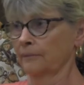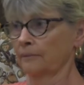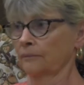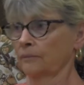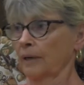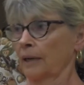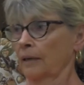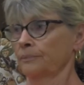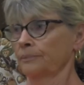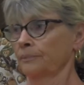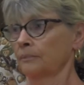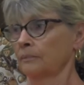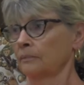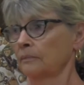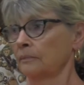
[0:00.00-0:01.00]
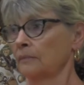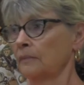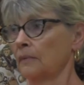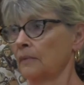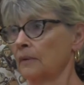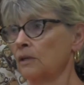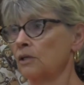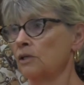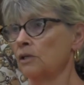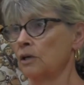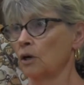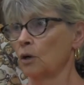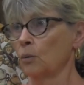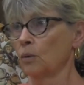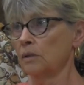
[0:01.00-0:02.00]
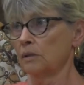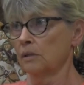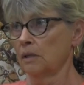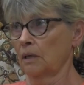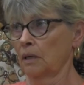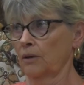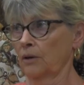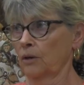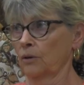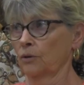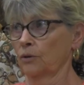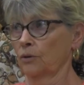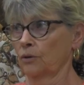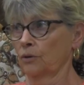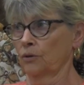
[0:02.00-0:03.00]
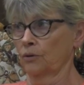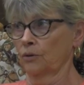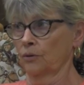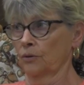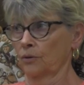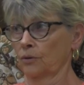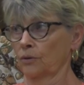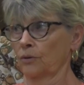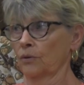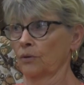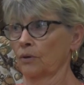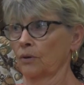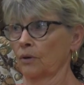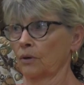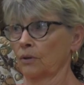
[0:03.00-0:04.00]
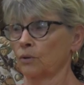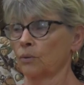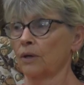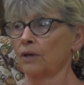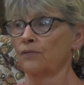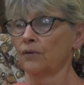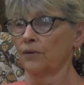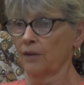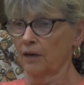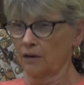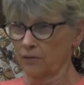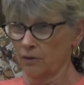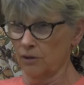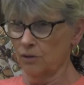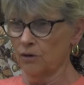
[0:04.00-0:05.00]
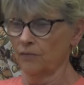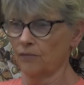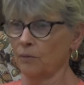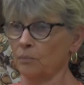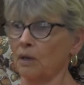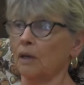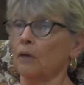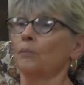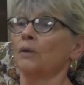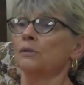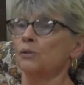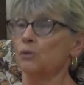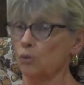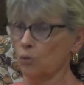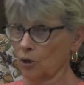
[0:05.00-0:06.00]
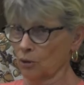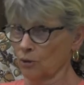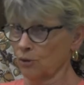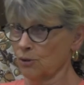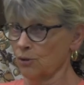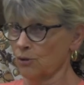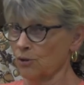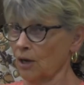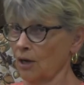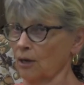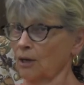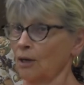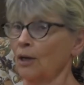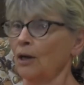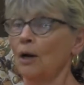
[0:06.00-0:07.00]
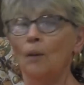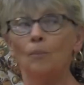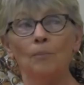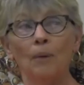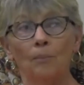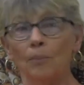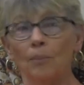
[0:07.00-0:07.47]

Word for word: Well, this year was the 25th anniversary of the Buncom Historical Society, but